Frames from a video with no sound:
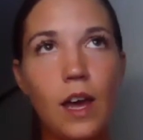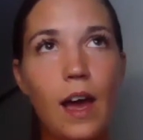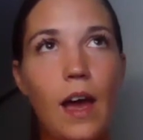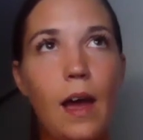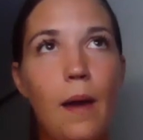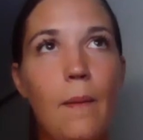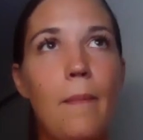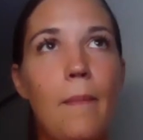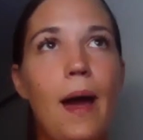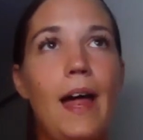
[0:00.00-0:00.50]

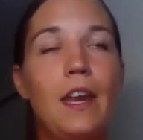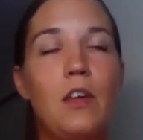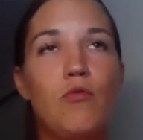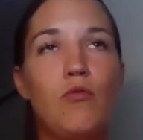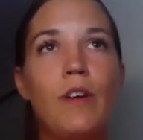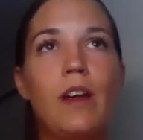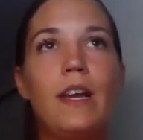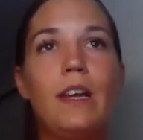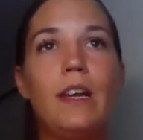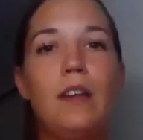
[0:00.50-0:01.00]
And it
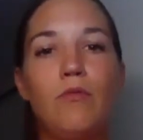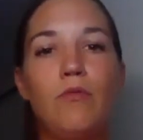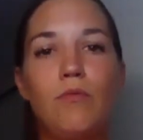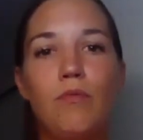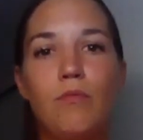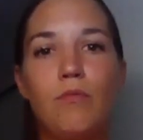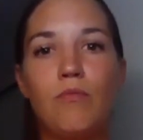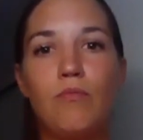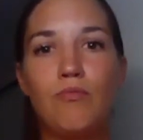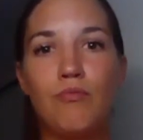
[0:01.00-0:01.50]
really,
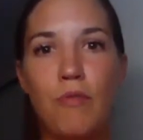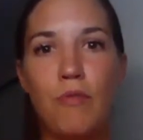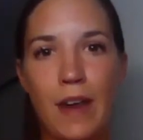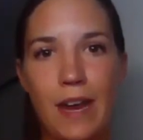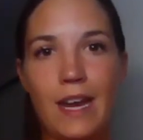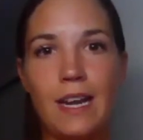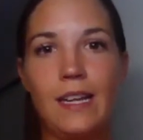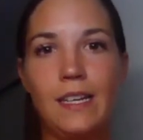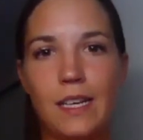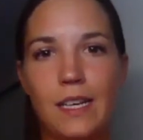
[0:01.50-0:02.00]

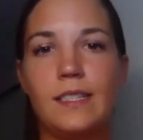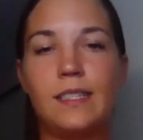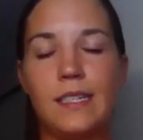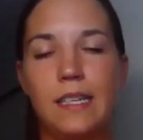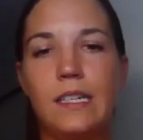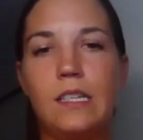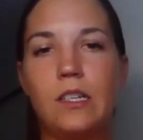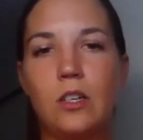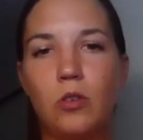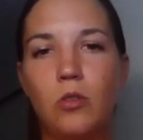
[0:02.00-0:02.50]
really does
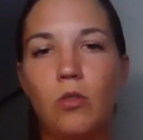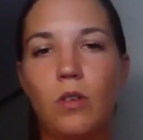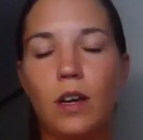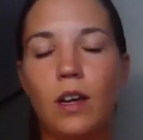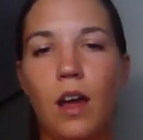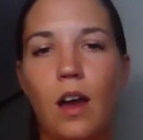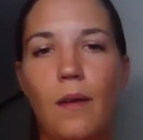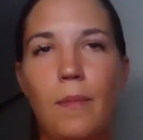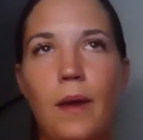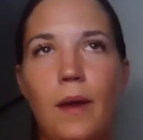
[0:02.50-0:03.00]
need a cooler
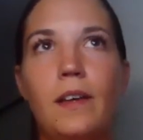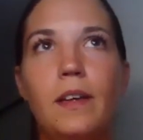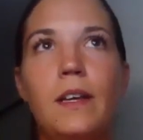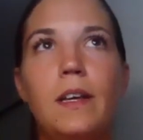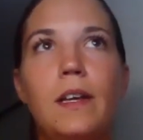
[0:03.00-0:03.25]
climate.